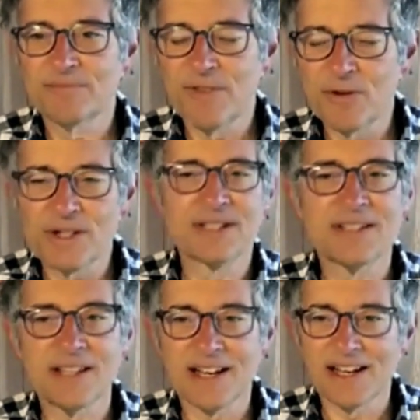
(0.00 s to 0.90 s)

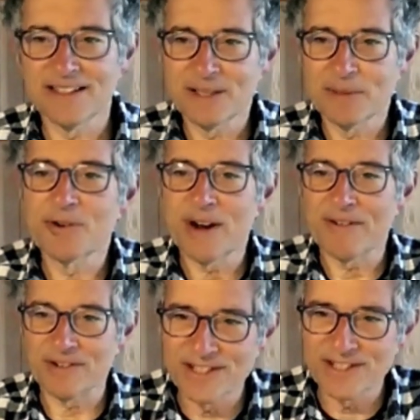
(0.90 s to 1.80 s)
focused some of your
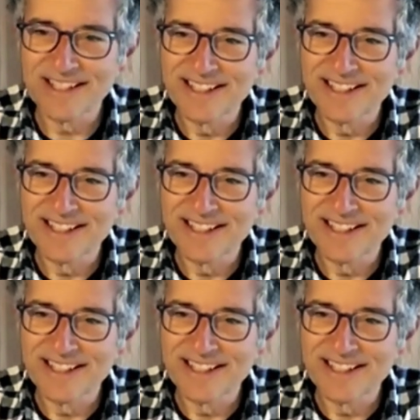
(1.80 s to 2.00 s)
efforts?